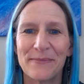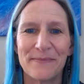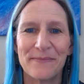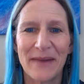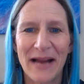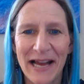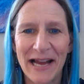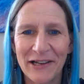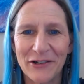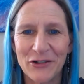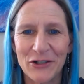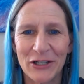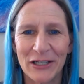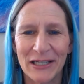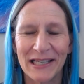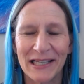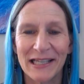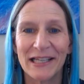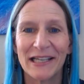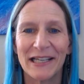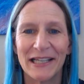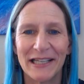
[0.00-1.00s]

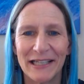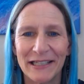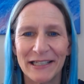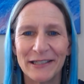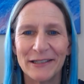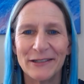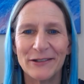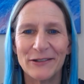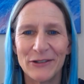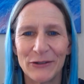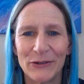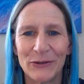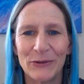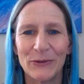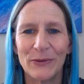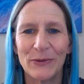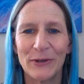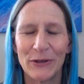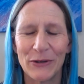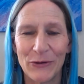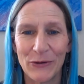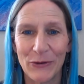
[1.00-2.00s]
imagine
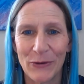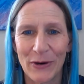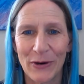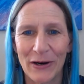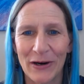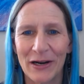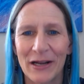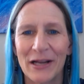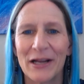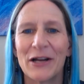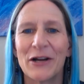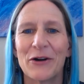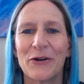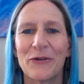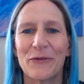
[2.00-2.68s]
into your